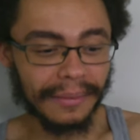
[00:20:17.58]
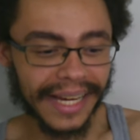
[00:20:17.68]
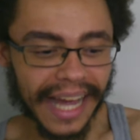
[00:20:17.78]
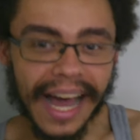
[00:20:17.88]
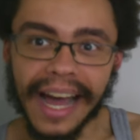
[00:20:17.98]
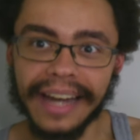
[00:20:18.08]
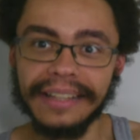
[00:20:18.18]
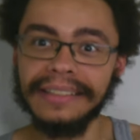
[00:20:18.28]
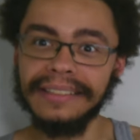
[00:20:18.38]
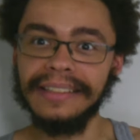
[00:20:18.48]
Oh my
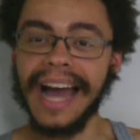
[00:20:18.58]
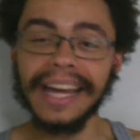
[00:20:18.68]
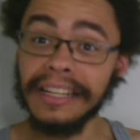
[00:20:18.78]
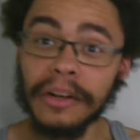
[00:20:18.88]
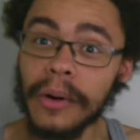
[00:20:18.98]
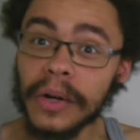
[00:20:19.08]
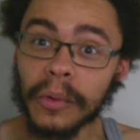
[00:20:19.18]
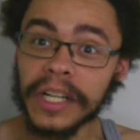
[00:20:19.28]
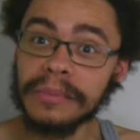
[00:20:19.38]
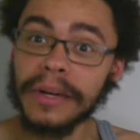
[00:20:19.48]
god! I didn't know what
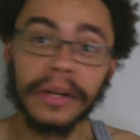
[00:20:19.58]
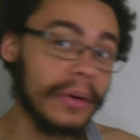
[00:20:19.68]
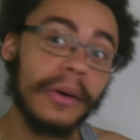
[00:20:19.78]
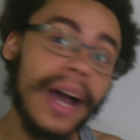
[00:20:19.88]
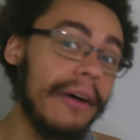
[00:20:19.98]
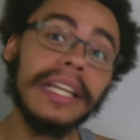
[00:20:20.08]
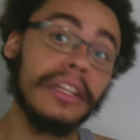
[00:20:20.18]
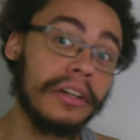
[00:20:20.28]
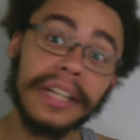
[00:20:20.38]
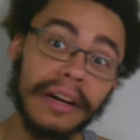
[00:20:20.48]
it works, but I don't know how I
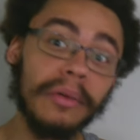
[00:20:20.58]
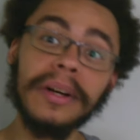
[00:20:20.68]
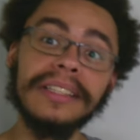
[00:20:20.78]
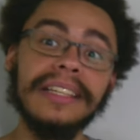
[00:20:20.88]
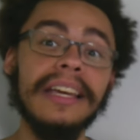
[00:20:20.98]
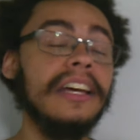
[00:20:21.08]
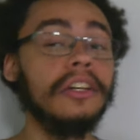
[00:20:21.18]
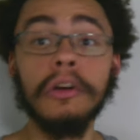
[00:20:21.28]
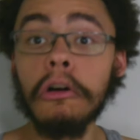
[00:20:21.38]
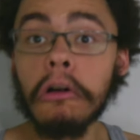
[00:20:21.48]
learned how it worked!
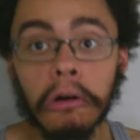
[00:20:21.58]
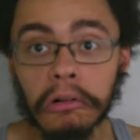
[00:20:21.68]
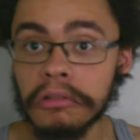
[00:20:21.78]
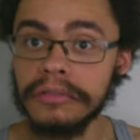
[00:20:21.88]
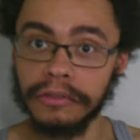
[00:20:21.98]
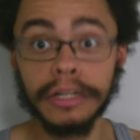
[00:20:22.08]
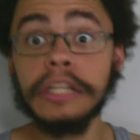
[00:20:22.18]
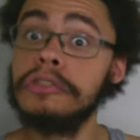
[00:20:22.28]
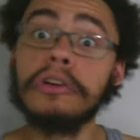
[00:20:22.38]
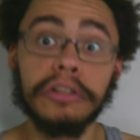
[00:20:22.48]
Google.
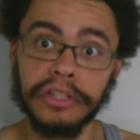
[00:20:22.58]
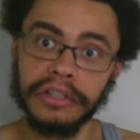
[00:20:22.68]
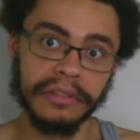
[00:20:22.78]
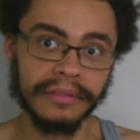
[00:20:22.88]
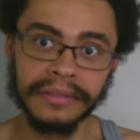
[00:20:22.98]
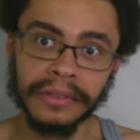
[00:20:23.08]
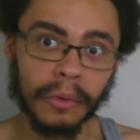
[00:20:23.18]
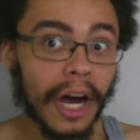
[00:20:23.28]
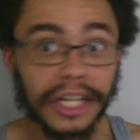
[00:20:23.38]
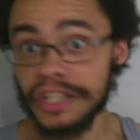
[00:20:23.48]
Research.
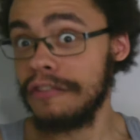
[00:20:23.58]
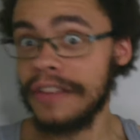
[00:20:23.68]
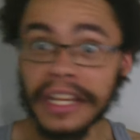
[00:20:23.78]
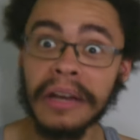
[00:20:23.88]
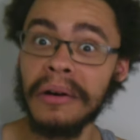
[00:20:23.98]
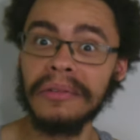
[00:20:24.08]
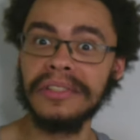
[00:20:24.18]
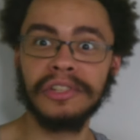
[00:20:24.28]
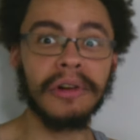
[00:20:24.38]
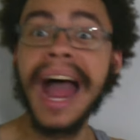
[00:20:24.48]
Watching
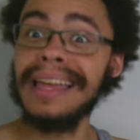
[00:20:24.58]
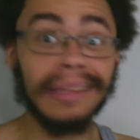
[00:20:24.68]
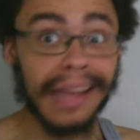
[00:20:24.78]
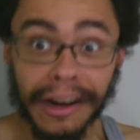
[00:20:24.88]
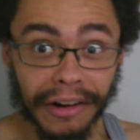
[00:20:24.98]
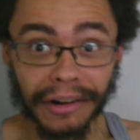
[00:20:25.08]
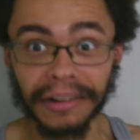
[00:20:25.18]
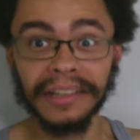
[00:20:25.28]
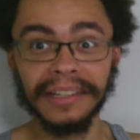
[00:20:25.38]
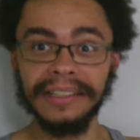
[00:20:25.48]
videos. Trial and
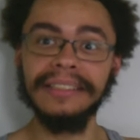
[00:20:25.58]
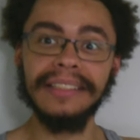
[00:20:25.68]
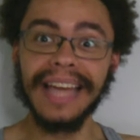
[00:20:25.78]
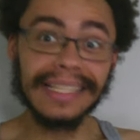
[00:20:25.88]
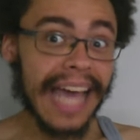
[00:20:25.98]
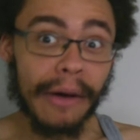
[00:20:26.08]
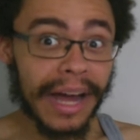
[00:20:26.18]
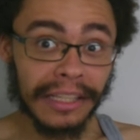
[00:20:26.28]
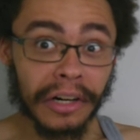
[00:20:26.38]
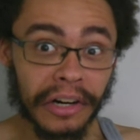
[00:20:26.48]
error. That's
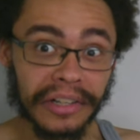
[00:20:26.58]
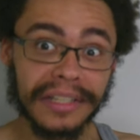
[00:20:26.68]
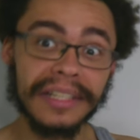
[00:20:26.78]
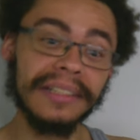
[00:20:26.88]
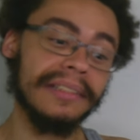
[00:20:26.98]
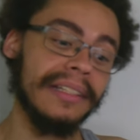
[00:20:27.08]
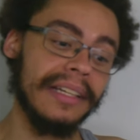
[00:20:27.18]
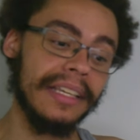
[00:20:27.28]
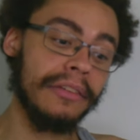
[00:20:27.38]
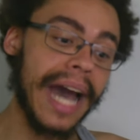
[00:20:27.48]
how I learned.
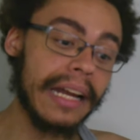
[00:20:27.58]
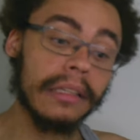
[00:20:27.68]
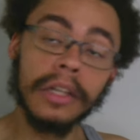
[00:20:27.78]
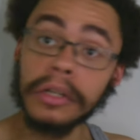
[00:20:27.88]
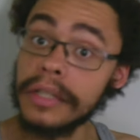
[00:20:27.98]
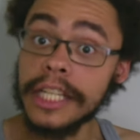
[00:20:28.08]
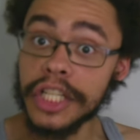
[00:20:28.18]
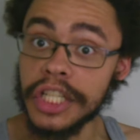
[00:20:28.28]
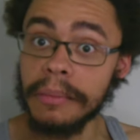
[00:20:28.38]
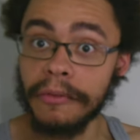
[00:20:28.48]
You gotta learn
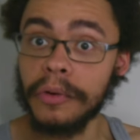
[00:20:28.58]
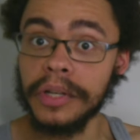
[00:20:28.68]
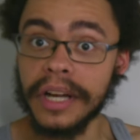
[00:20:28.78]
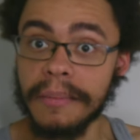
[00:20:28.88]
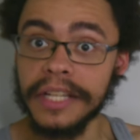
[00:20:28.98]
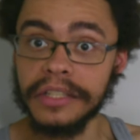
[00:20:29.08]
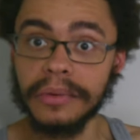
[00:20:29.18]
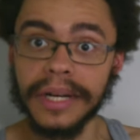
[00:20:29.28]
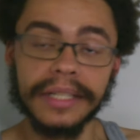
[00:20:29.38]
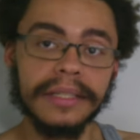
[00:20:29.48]
this shit before you commit
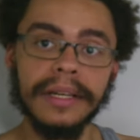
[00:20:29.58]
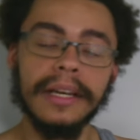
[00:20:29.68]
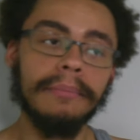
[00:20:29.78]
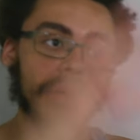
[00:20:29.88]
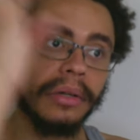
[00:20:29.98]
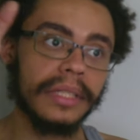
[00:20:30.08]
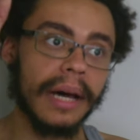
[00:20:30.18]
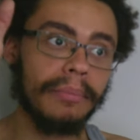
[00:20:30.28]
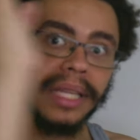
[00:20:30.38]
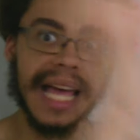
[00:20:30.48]
to it.
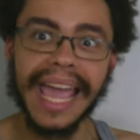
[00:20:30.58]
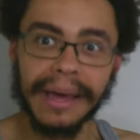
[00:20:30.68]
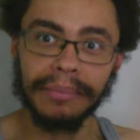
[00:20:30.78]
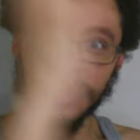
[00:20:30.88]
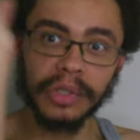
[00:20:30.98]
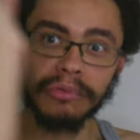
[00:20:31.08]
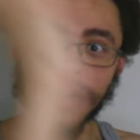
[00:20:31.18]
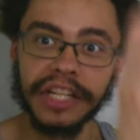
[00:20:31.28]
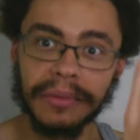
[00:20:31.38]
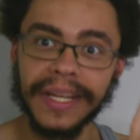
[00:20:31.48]
Build a plan, build a
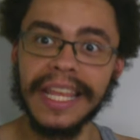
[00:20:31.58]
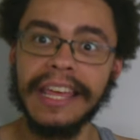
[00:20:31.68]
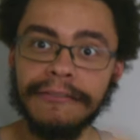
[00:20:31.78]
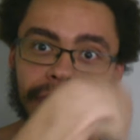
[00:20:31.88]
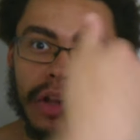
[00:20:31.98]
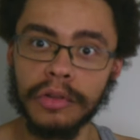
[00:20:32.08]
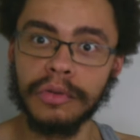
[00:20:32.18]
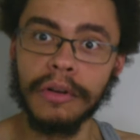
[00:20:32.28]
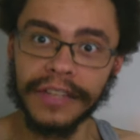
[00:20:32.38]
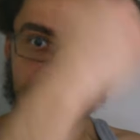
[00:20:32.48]
regimen, and then follow
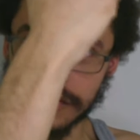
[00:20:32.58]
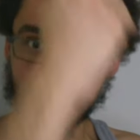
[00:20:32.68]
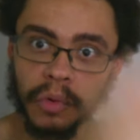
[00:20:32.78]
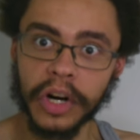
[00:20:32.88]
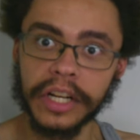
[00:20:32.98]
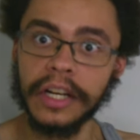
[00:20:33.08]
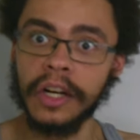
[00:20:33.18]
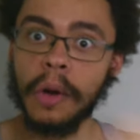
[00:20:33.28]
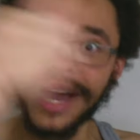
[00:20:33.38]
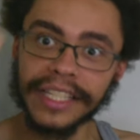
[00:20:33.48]
through. If it doesn't work,
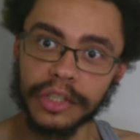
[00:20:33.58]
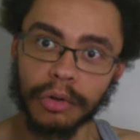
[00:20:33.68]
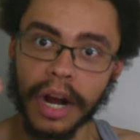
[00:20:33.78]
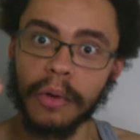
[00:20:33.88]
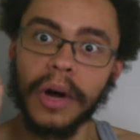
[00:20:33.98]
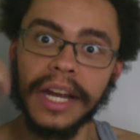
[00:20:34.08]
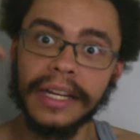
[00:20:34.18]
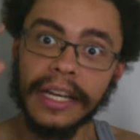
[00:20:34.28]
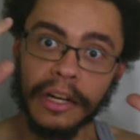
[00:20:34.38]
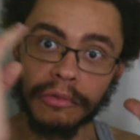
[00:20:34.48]
go back to square
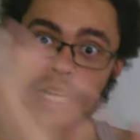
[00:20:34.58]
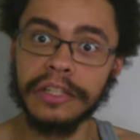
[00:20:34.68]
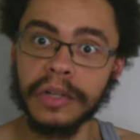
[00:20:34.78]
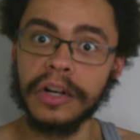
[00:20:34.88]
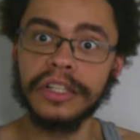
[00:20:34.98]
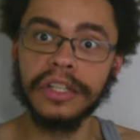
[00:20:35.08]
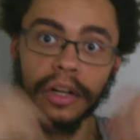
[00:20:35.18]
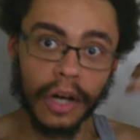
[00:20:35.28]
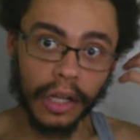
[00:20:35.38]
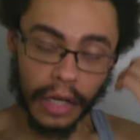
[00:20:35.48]
one. Research.
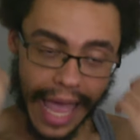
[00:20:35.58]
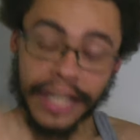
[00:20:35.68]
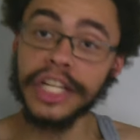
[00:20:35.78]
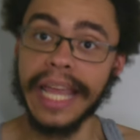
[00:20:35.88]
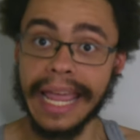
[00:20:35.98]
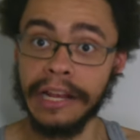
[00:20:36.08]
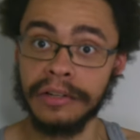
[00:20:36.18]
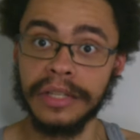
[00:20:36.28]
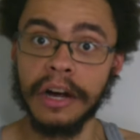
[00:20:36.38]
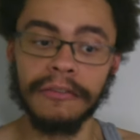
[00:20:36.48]
Educate
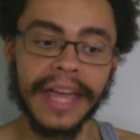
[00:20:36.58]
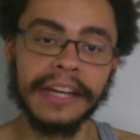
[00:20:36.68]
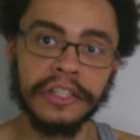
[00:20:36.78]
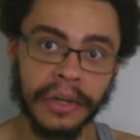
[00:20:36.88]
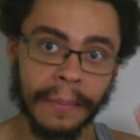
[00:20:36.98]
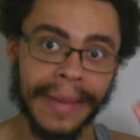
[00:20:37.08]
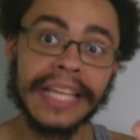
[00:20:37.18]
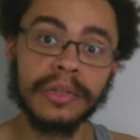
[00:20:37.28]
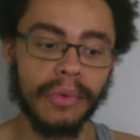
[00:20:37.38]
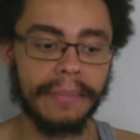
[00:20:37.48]
yourself. That is your
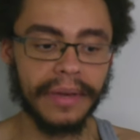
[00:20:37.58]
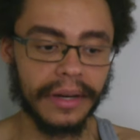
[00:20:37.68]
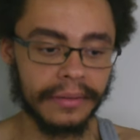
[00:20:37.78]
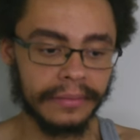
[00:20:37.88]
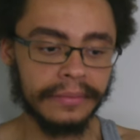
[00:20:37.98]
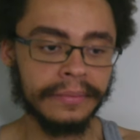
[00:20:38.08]
best weapon.